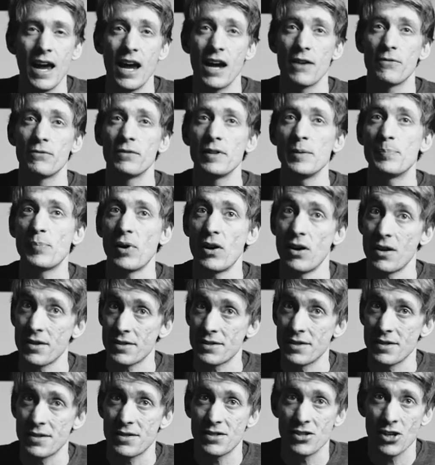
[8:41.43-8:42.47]
every
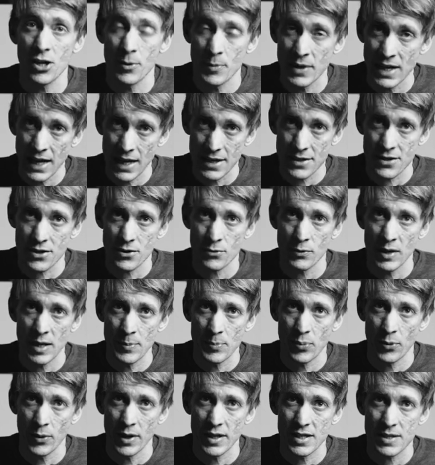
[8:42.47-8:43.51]
pastor's sermon has
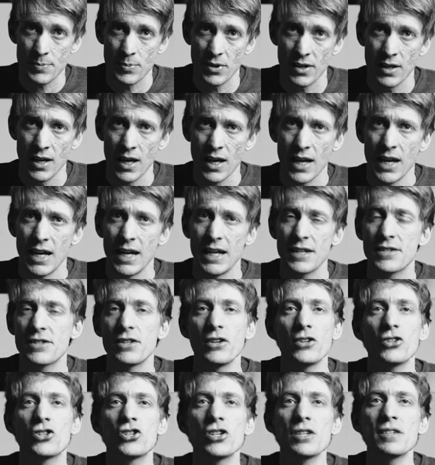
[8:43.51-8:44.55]
three points, but it's
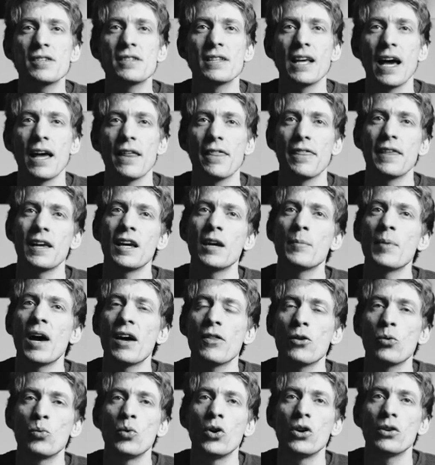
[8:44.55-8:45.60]
not just that. Think
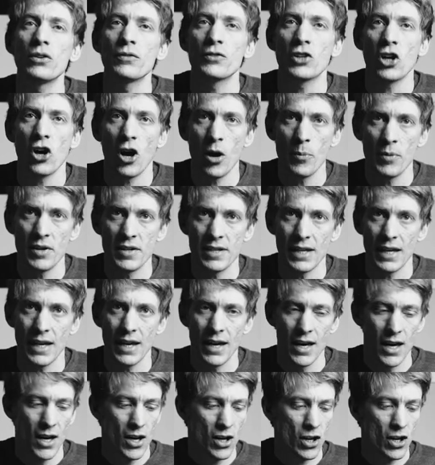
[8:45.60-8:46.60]
about the world of comedy.